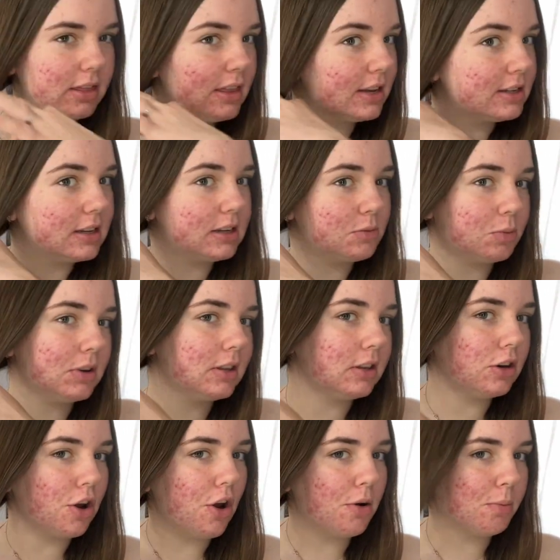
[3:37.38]
This is with
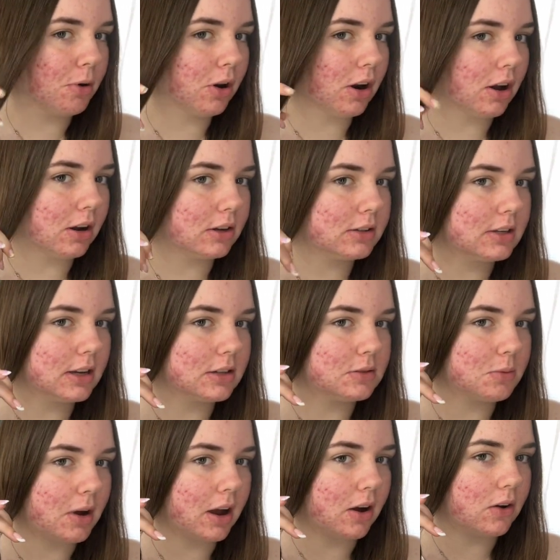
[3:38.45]
no products as
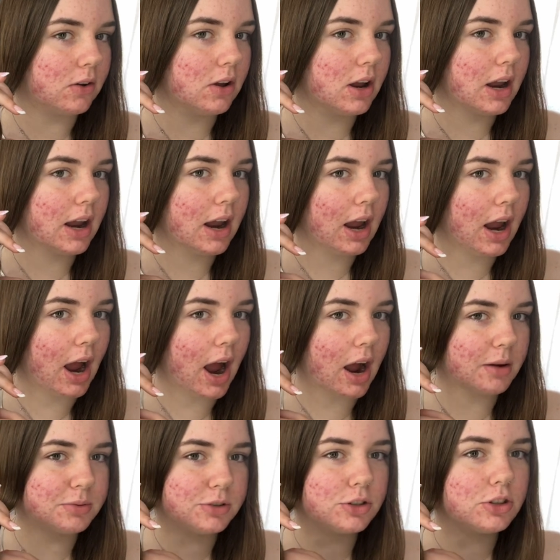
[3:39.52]
well.
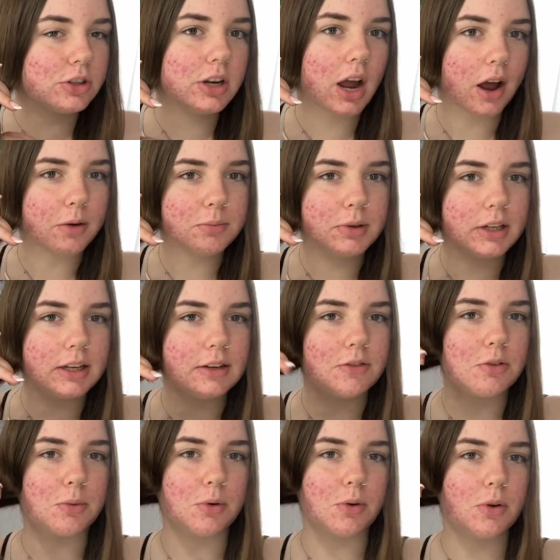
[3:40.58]
Absolutely
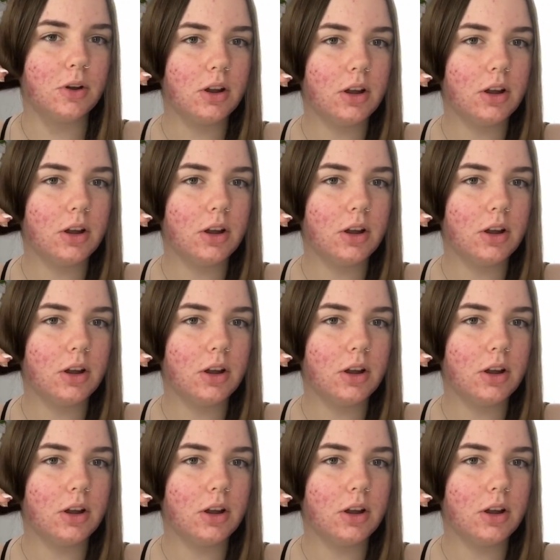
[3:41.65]
unbelievable.